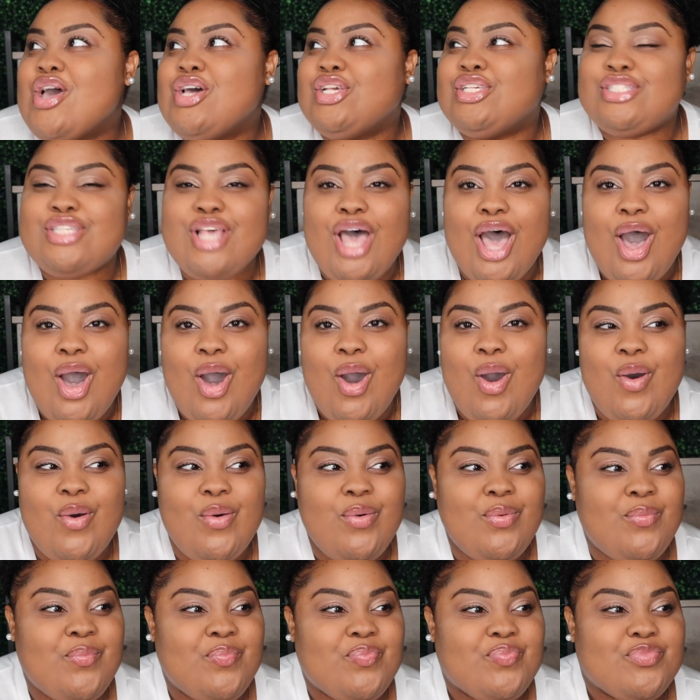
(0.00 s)

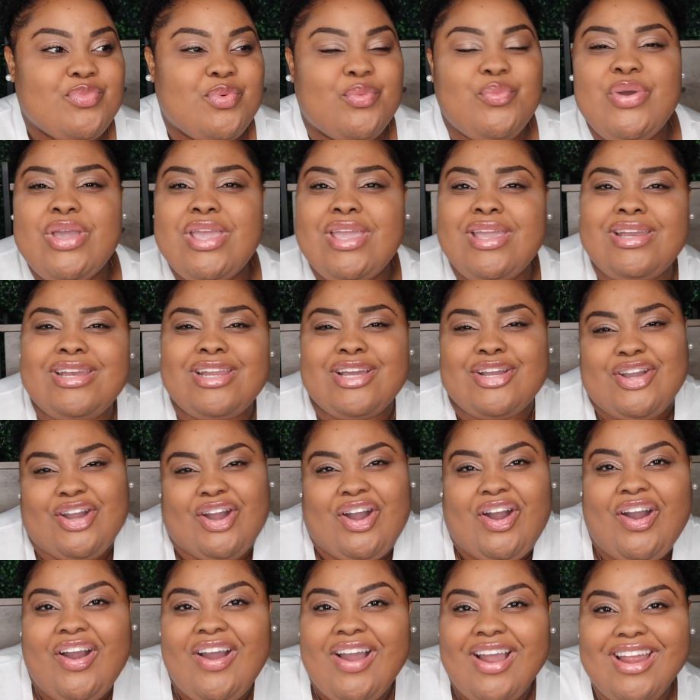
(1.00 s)
So we in the
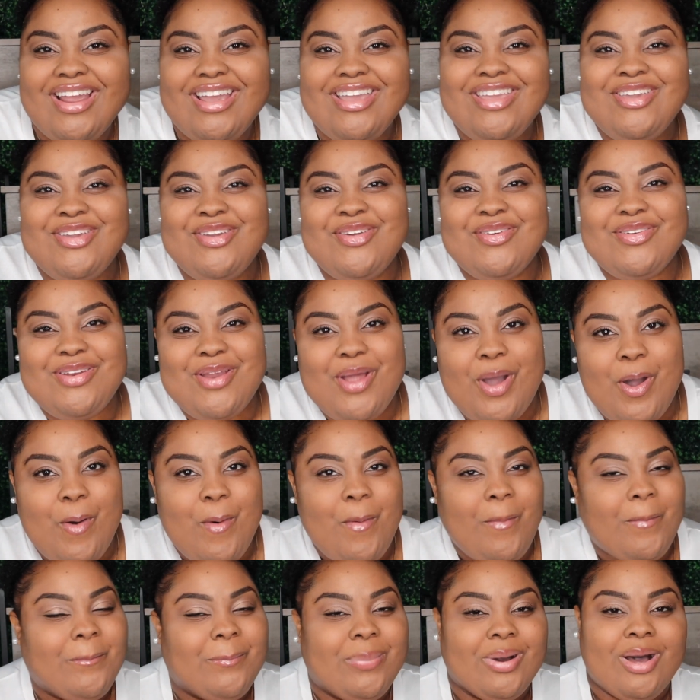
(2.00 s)
car, you
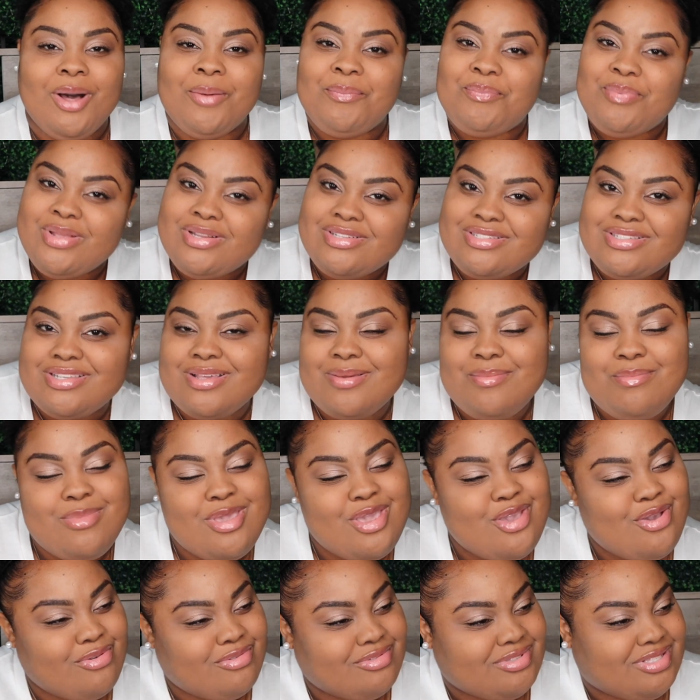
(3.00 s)
know, bumping to
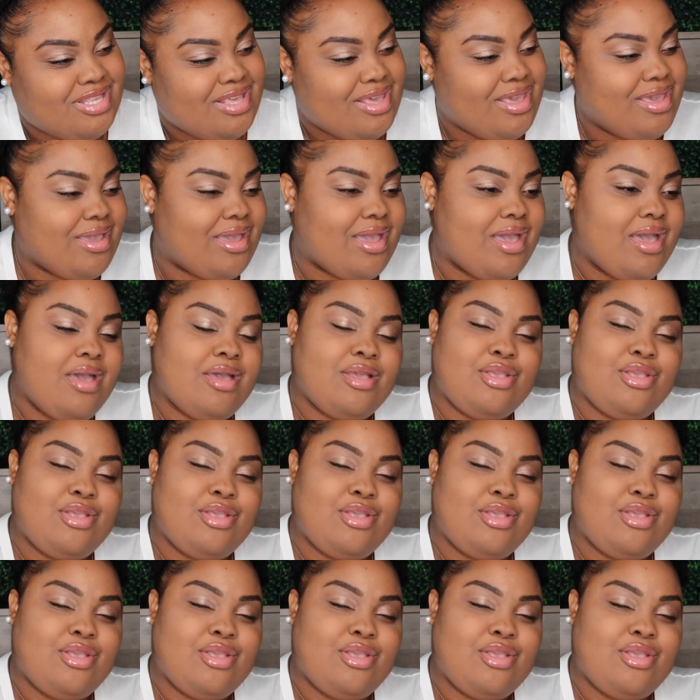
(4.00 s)
music,